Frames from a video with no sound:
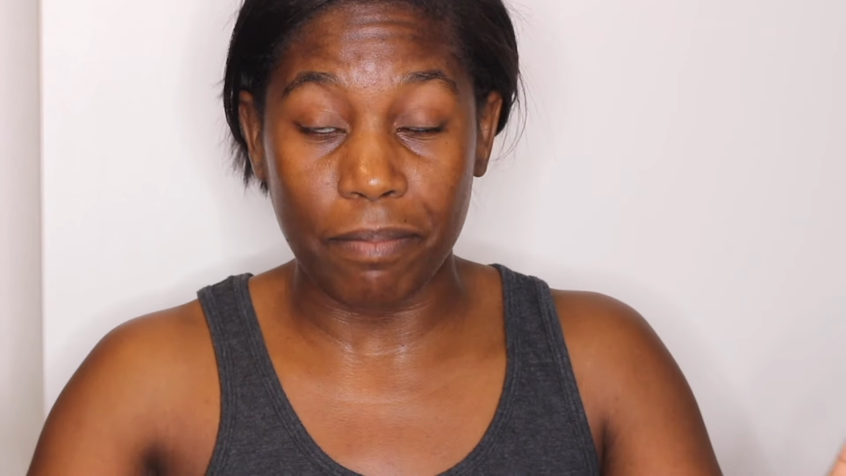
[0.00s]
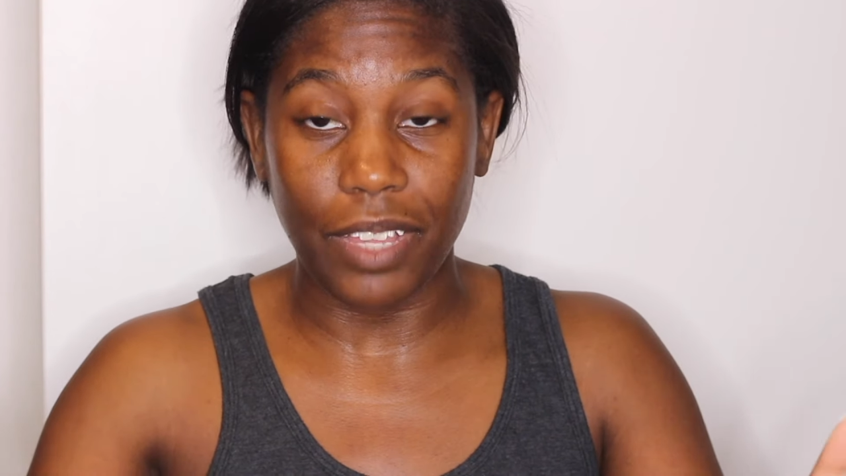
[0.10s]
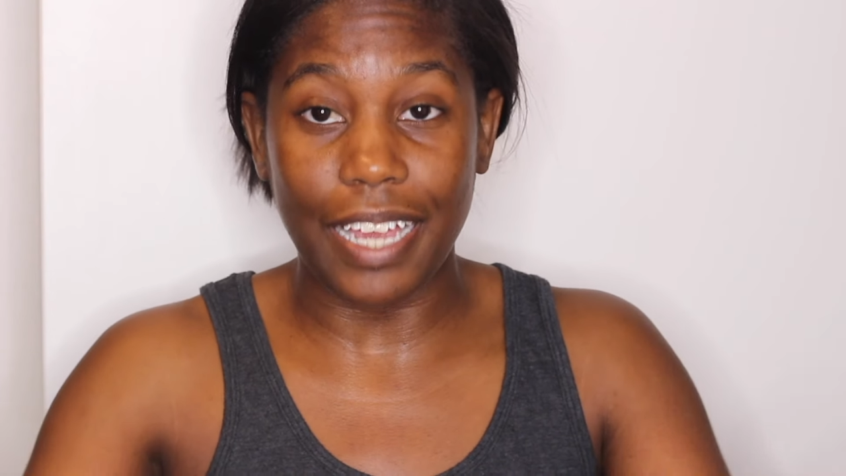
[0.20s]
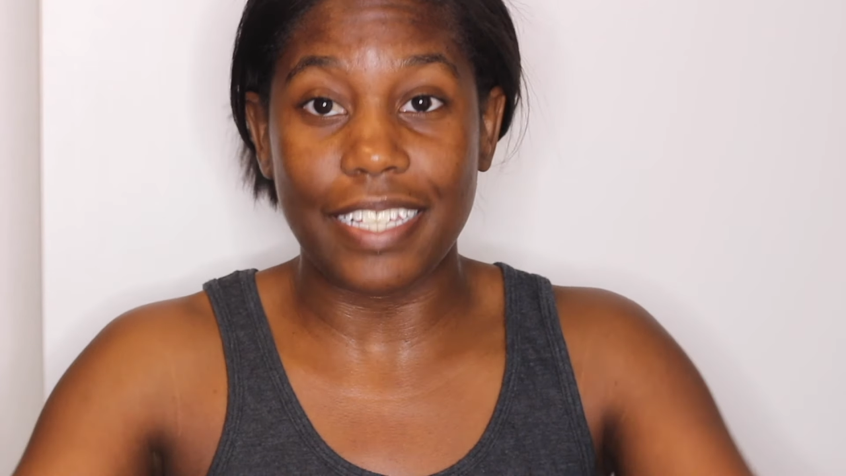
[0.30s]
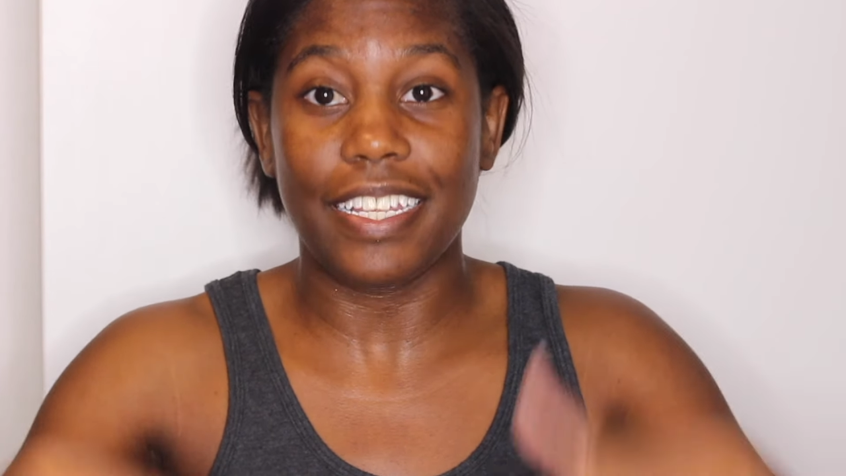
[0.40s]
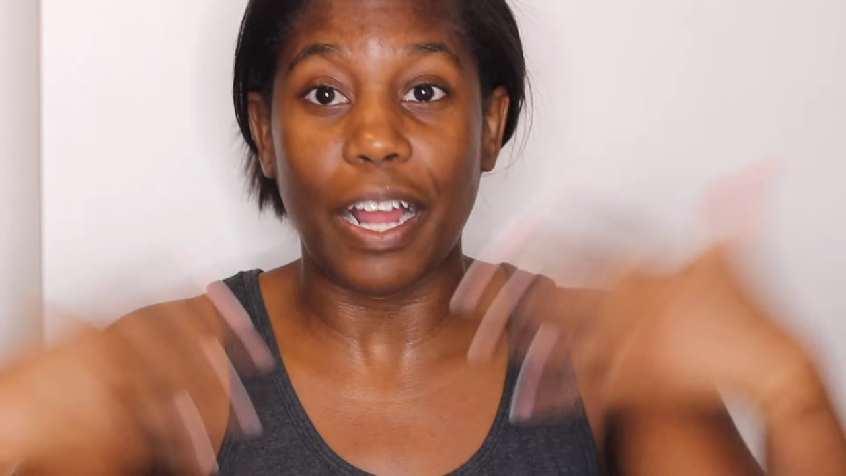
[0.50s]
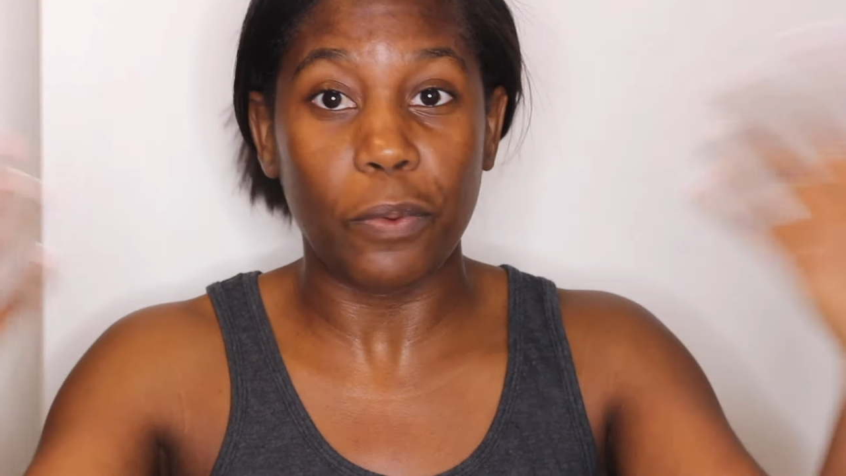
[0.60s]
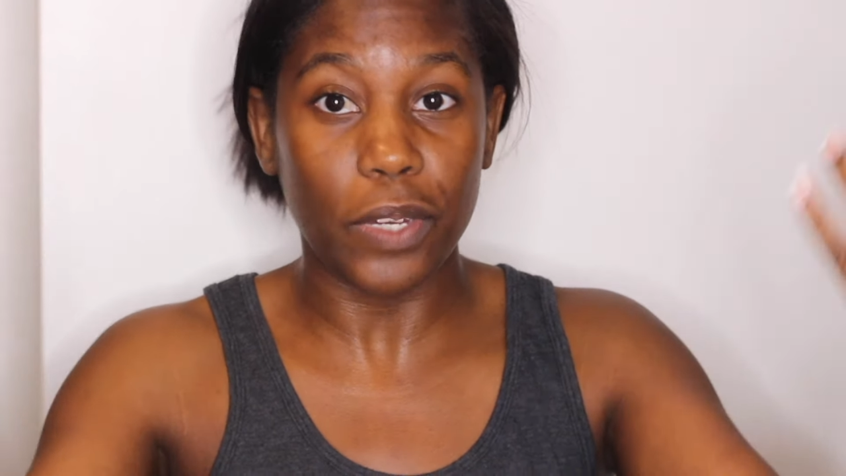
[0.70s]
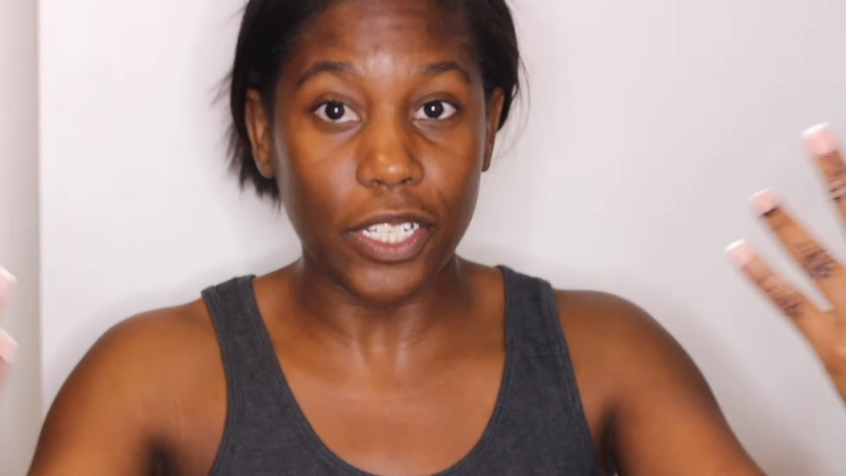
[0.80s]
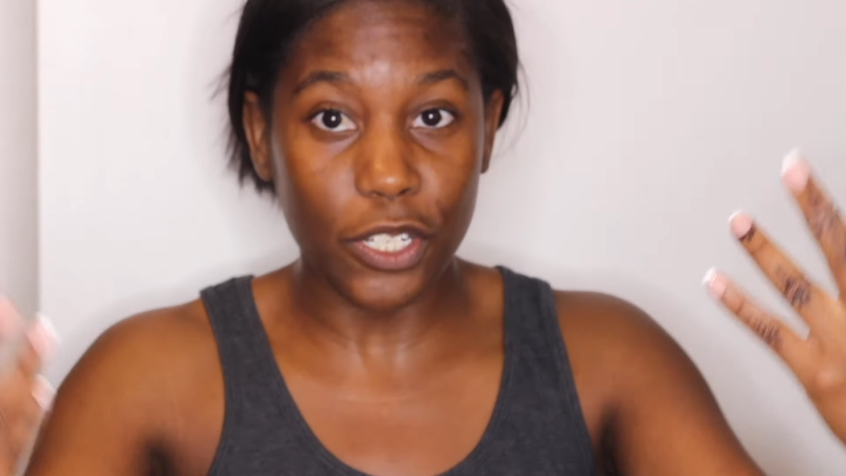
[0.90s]
Like I said, I
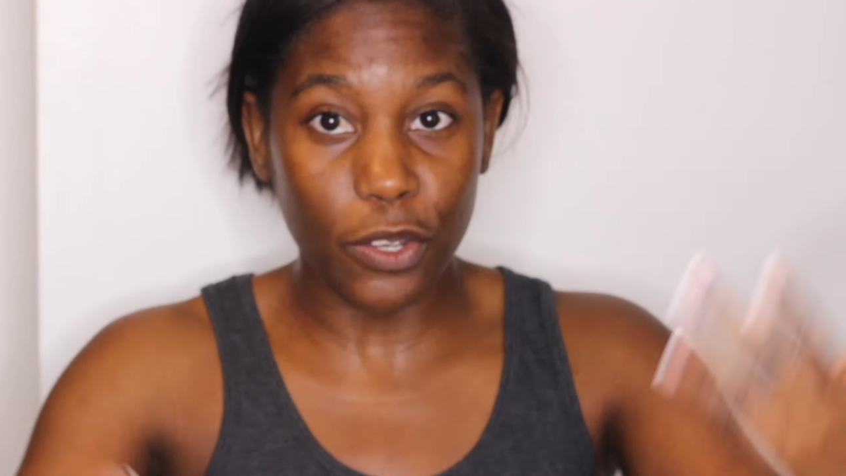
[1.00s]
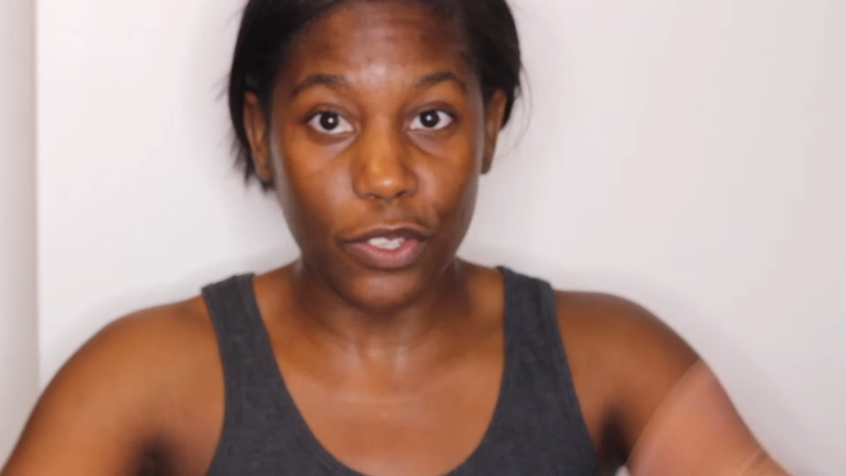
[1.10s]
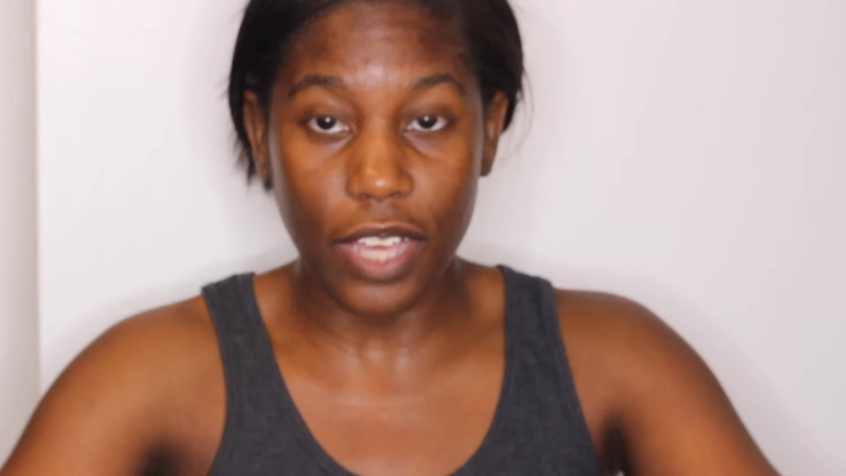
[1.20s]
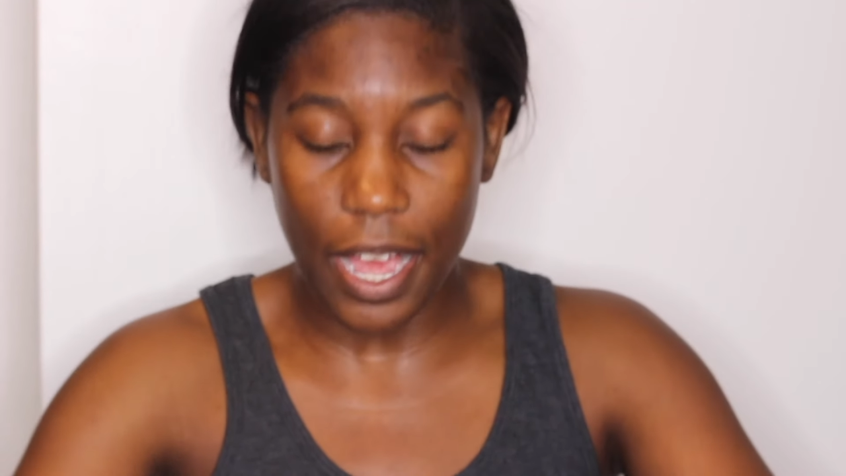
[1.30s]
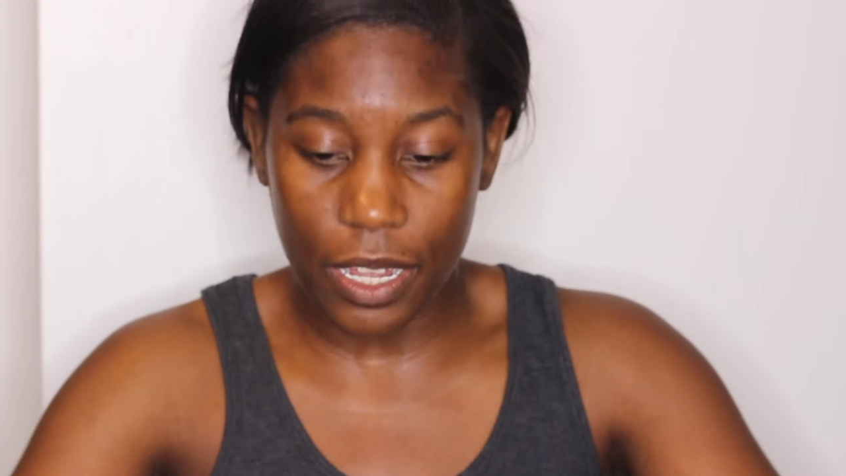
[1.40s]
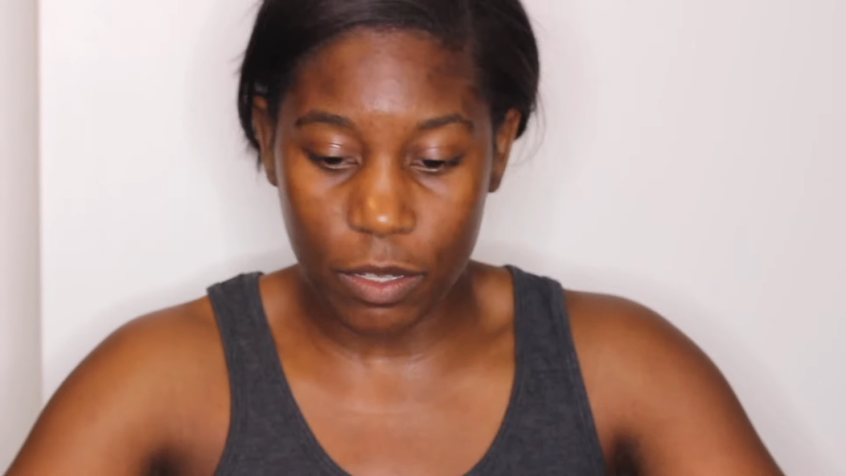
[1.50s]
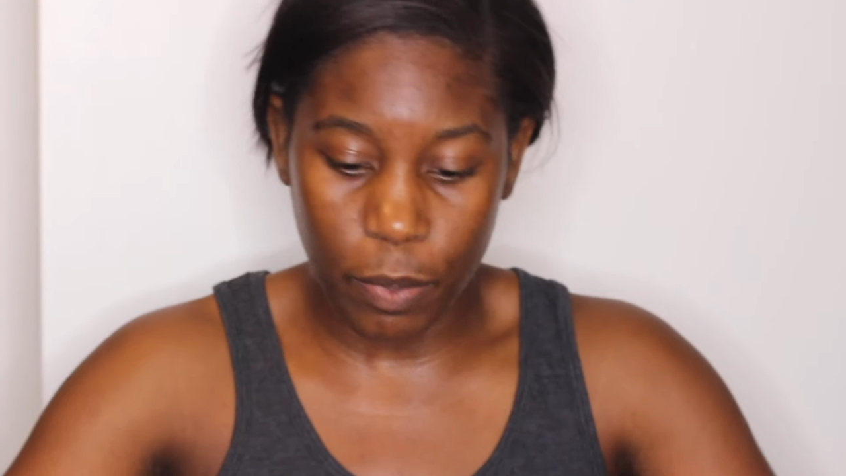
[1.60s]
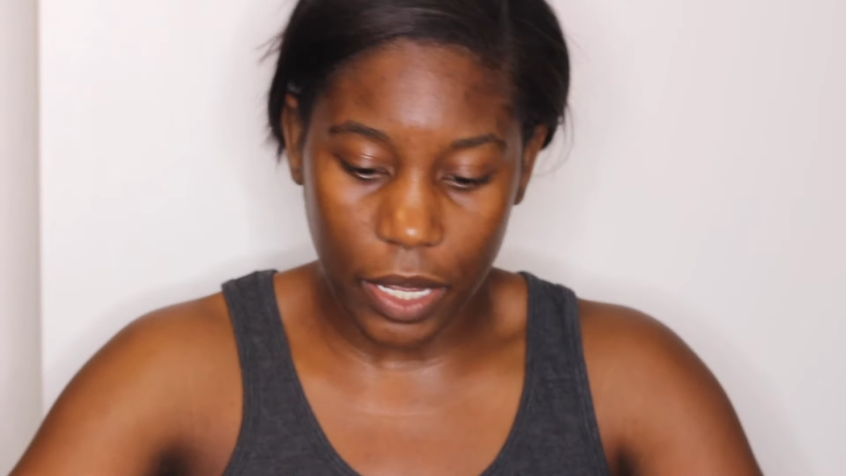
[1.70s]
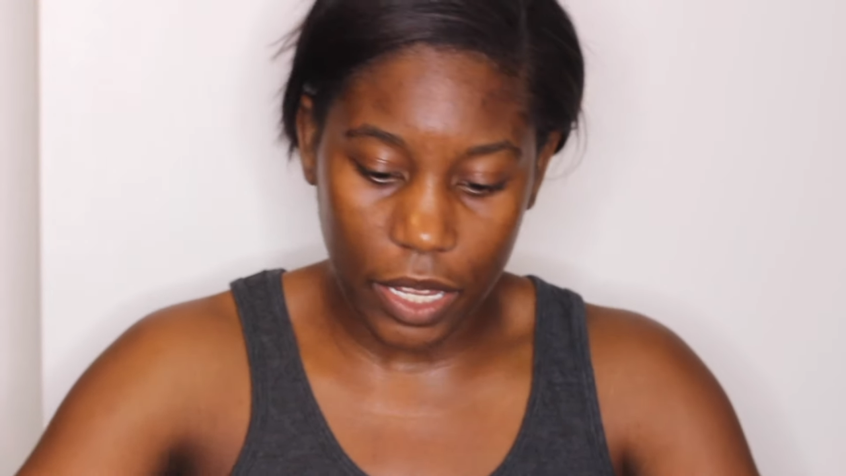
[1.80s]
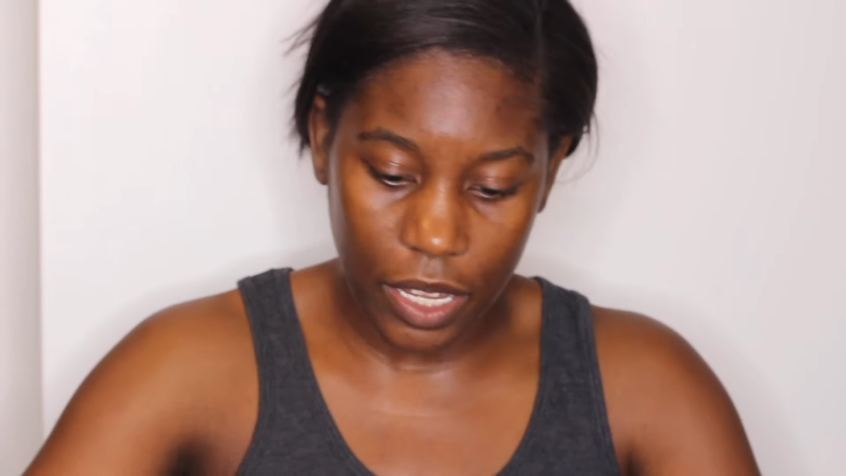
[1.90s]
would show you guys,
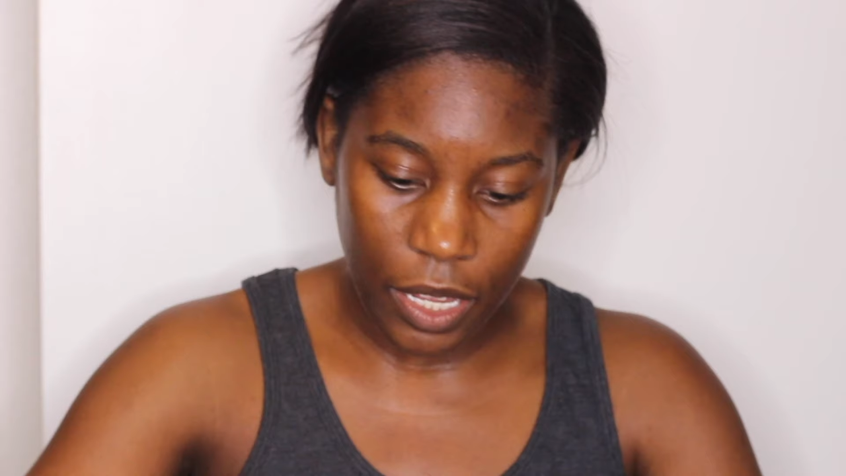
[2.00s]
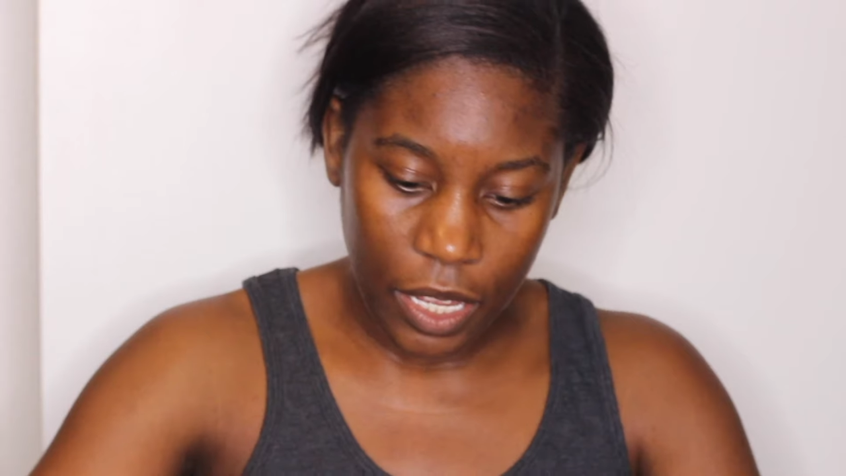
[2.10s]
but